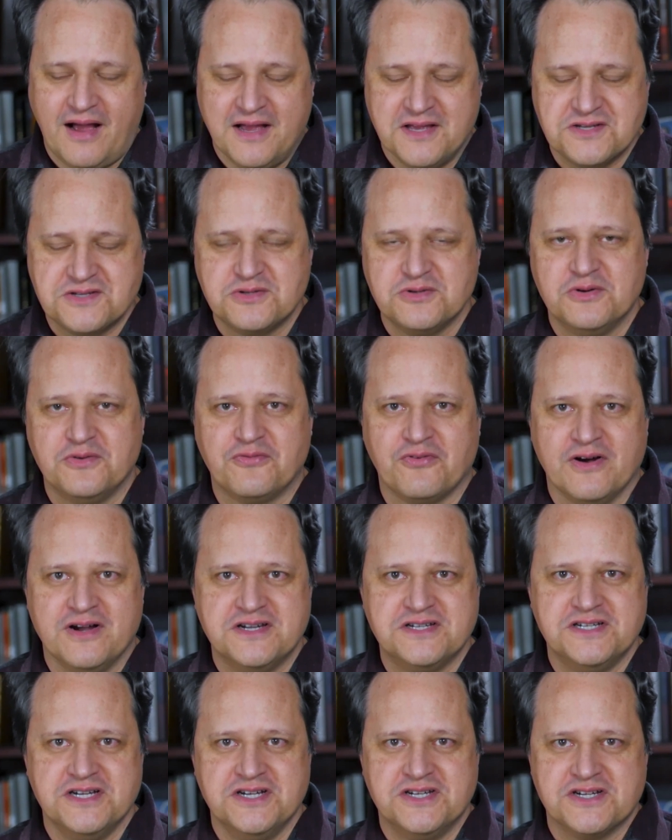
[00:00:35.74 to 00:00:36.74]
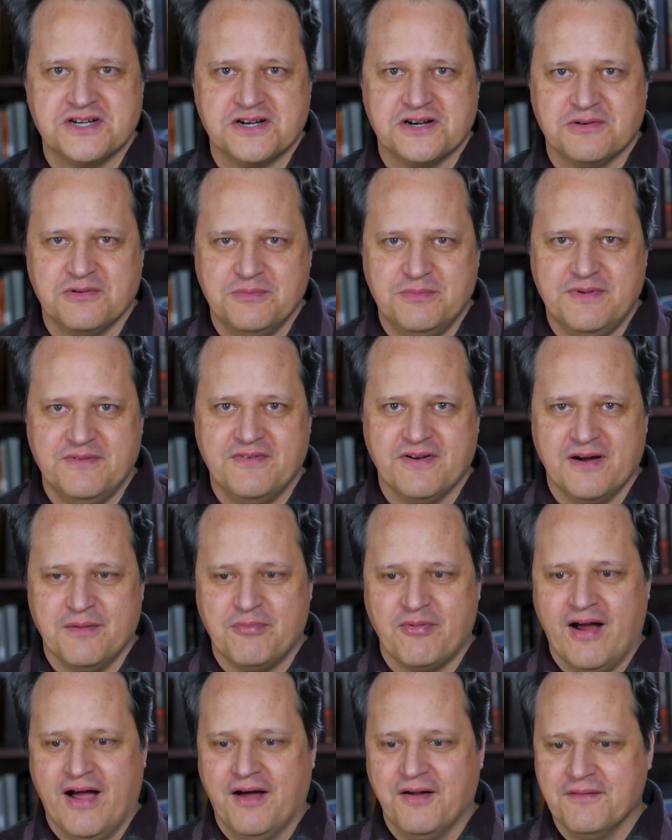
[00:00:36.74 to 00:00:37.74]
high school French teacher would be very
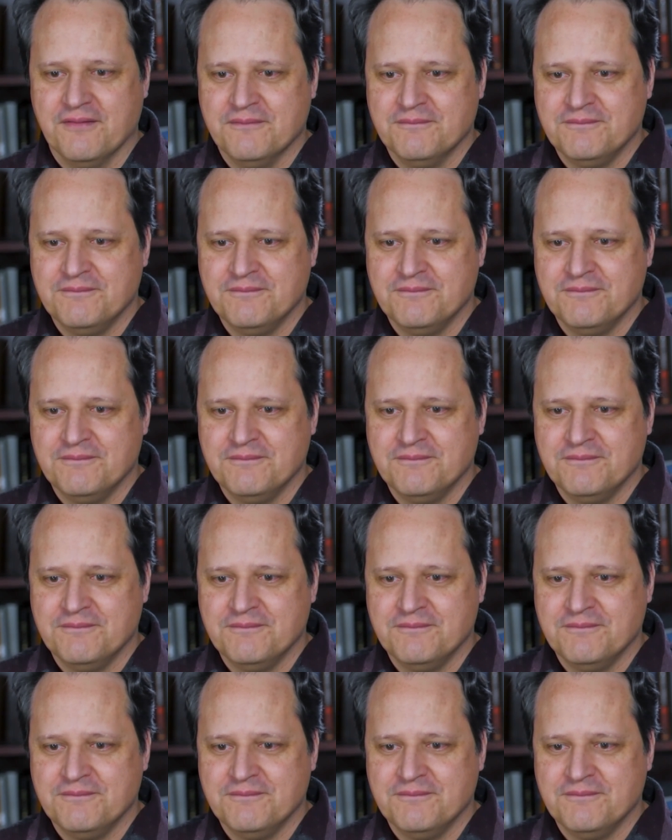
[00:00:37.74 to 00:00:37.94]
proud.